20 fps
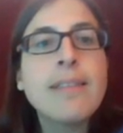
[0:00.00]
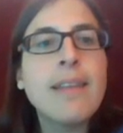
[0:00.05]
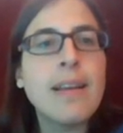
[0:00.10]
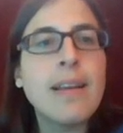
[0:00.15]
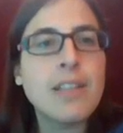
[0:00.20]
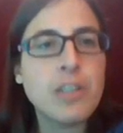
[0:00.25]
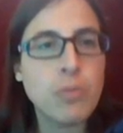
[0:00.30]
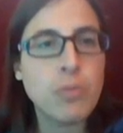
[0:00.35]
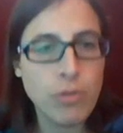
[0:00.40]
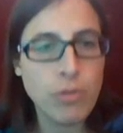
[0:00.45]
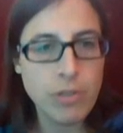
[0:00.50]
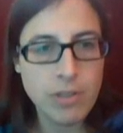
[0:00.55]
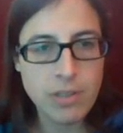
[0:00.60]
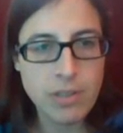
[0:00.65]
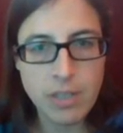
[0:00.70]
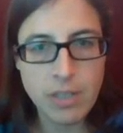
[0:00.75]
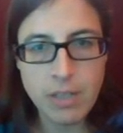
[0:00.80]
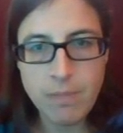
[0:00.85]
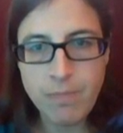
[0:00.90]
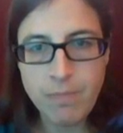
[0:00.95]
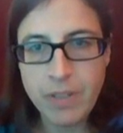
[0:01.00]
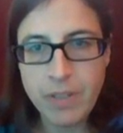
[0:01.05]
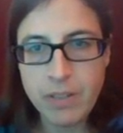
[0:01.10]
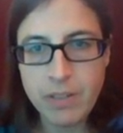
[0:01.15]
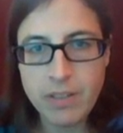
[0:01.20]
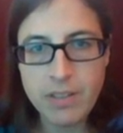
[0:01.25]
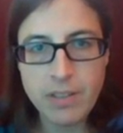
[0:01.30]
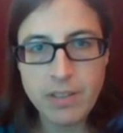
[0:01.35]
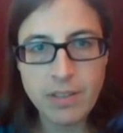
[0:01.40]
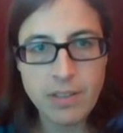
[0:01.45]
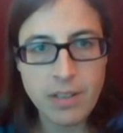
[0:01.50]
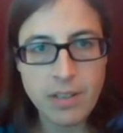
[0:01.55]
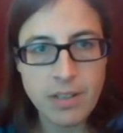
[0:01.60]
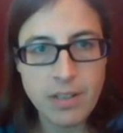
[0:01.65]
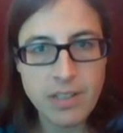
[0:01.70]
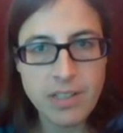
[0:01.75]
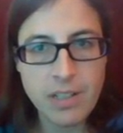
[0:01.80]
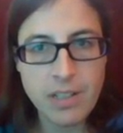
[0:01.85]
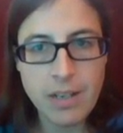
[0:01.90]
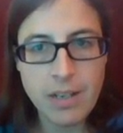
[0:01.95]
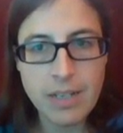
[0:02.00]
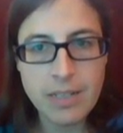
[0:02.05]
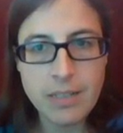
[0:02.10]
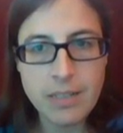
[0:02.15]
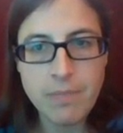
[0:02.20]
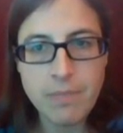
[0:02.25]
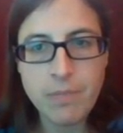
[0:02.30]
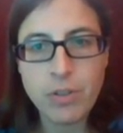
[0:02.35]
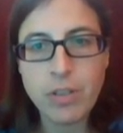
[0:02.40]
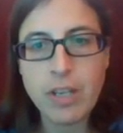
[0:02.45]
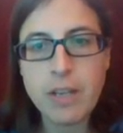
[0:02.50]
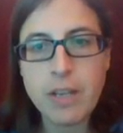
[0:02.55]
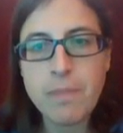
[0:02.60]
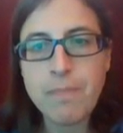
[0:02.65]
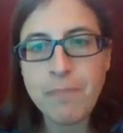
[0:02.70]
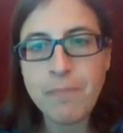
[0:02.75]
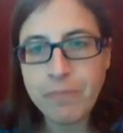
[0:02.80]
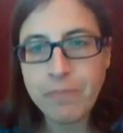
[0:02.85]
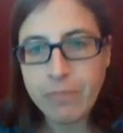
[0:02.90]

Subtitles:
That's what you see in this entire slide, okay?